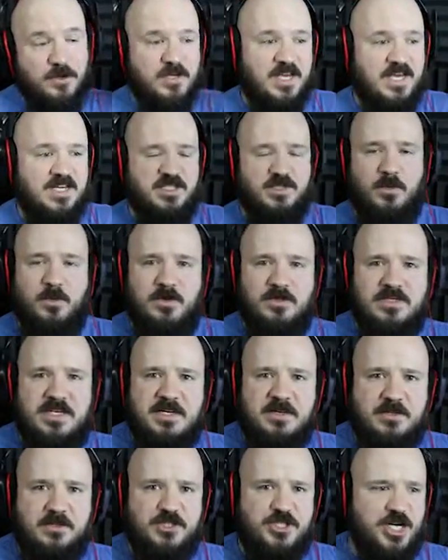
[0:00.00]
Okay, so what was I
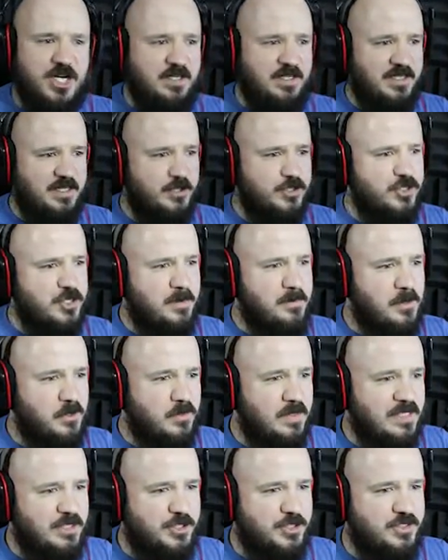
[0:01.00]
doing? Channeling a stripper
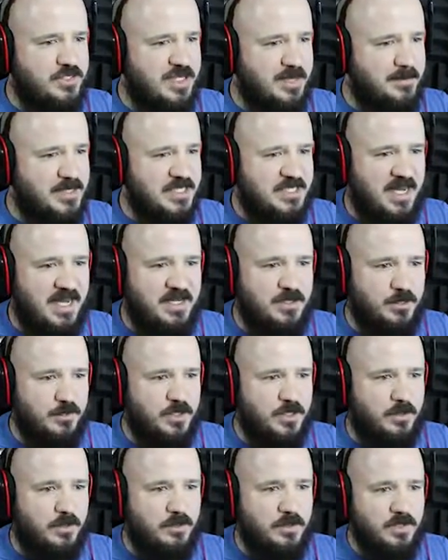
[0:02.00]
Richard Simmons? I don't
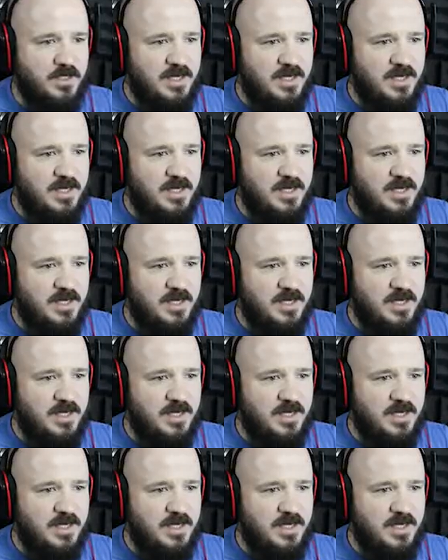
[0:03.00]
know.